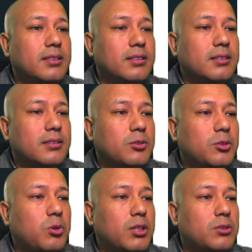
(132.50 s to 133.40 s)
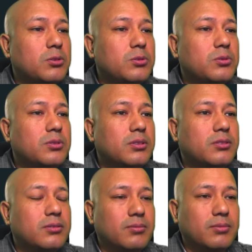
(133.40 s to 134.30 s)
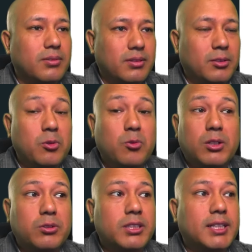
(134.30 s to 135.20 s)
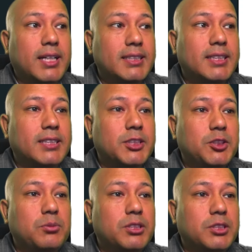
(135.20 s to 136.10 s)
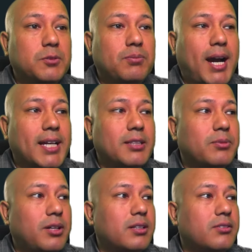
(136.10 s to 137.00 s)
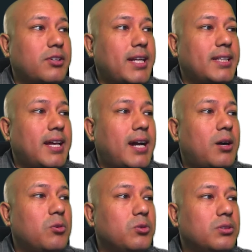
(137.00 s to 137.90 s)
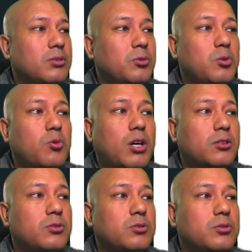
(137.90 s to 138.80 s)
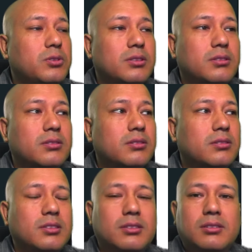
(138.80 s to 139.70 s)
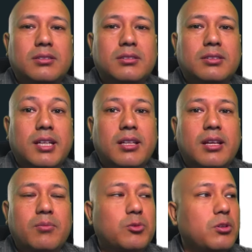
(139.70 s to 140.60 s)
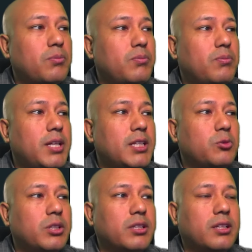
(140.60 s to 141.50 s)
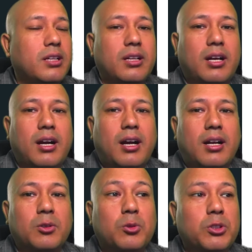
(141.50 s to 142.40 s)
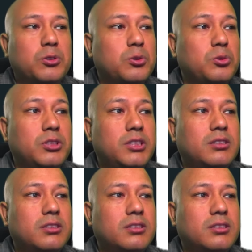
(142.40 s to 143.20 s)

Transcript: Do you want to entice the consumers to buy the product right now? Do you want to send them to a place where they are going to do research?